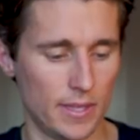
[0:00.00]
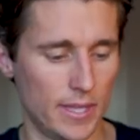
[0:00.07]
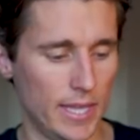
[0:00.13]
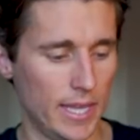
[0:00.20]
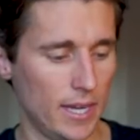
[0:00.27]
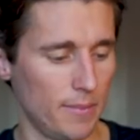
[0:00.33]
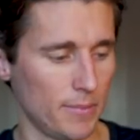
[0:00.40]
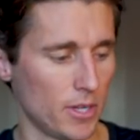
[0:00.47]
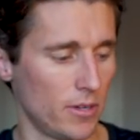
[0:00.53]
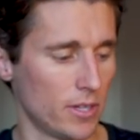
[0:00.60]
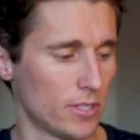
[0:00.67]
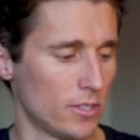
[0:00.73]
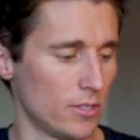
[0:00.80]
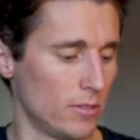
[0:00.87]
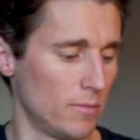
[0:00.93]
Then I'm
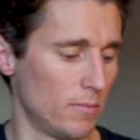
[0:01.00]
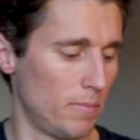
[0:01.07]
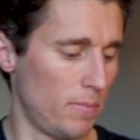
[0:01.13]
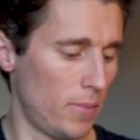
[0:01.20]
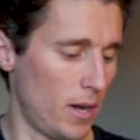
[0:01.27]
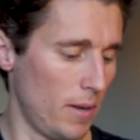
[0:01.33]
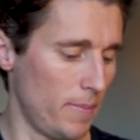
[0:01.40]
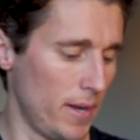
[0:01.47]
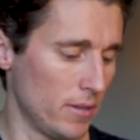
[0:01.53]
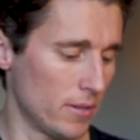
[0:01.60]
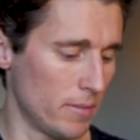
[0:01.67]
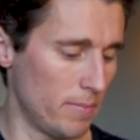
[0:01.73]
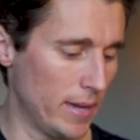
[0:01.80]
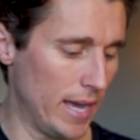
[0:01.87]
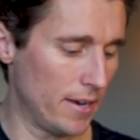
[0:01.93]
going to pop out
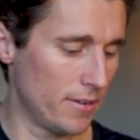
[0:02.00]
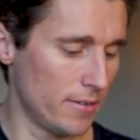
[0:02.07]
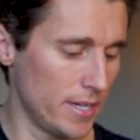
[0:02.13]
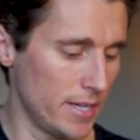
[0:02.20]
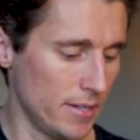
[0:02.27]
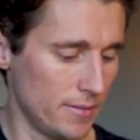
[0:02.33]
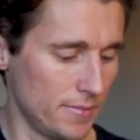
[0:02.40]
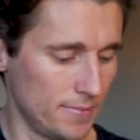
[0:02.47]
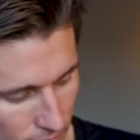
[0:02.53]
the battery